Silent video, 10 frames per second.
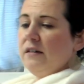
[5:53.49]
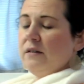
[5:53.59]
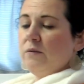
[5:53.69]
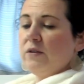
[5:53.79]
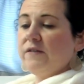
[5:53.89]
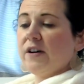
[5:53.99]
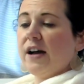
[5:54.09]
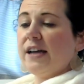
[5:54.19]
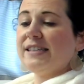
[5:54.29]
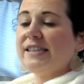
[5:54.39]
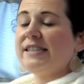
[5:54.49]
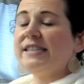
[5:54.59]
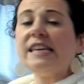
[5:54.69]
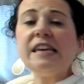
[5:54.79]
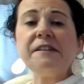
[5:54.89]
We've got
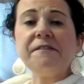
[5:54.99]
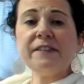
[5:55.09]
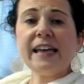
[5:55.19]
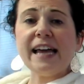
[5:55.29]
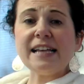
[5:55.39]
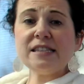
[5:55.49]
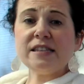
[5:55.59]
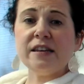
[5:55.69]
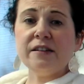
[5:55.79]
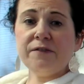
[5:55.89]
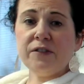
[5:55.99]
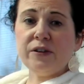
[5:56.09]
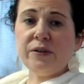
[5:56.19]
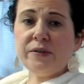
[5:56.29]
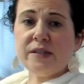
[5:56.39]
D flats,
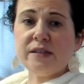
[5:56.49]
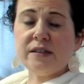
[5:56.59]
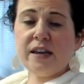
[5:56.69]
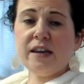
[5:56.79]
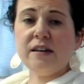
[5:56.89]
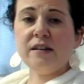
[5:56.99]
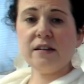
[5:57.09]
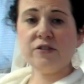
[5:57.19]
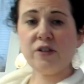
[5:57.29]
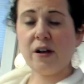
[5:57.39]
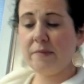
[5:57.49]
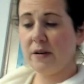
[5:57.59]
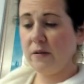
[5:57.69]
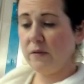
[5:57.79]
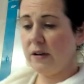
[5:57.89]
flutes, and
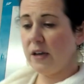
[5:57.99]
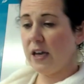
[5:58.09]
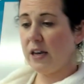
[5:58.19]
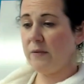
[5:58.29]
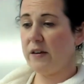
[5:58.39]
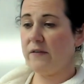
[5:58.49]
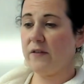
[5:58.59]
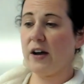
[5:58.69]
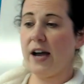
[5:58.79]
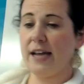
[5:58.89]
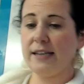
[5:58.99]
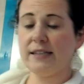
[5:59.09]
trombone, and we've got